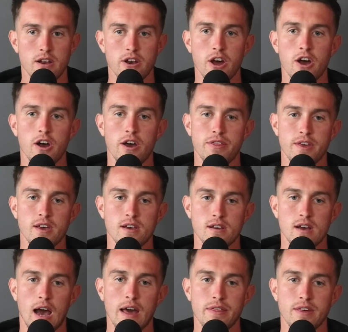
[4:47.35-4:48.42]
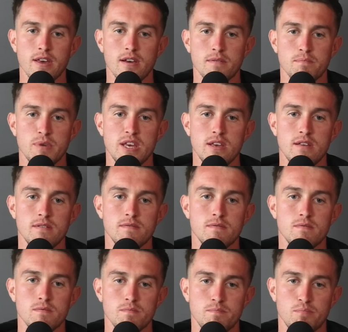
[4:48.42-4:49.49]
No, I think I think me
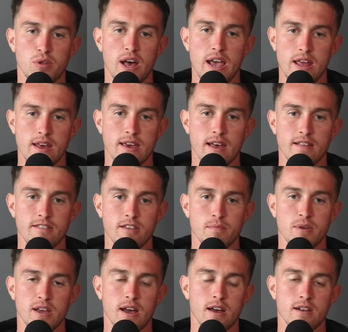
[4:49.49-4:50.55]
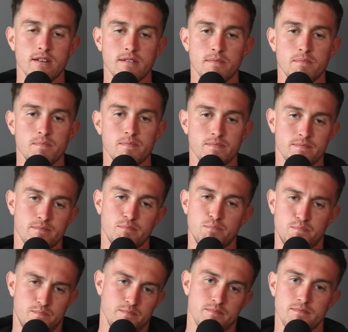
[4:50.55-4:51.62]
playing against him and kind of
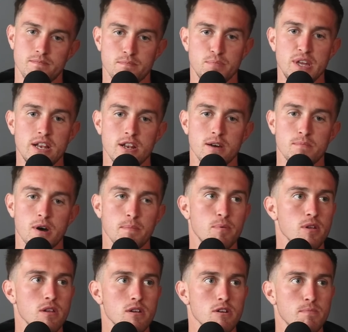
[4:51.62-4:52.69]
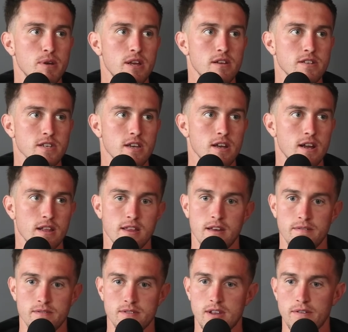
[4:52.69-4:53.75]
beating him up a little bit as a kid, I
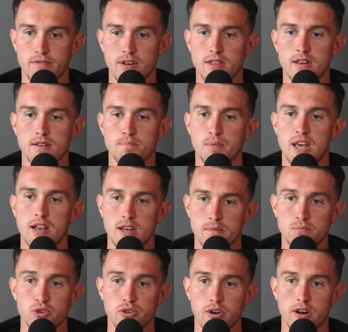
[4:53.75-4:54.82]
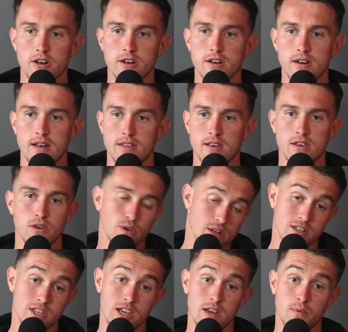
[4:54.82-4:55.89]
de- definitely think made him stronger. I think you
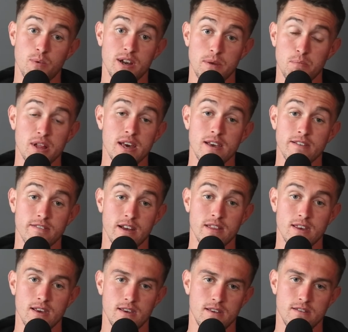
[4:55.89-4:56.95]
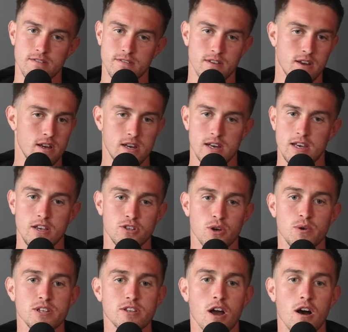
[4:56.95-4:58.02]
can see it when he plays. I think he's he's
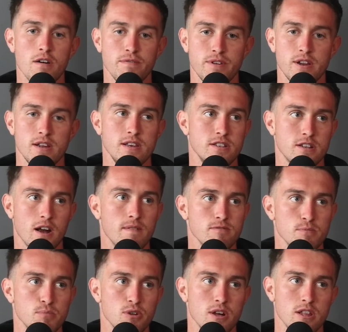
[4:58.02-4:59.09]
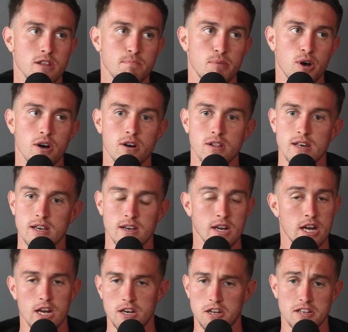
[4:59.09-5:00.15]
always confident. He's comfortable on the ball. Like
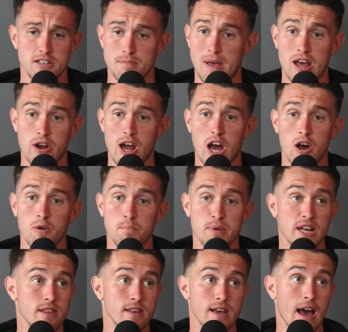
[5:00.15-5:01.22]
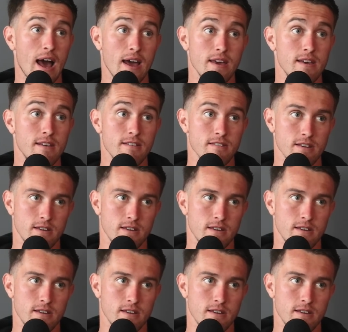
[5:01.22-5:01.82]
doesn't matter how big the guy is.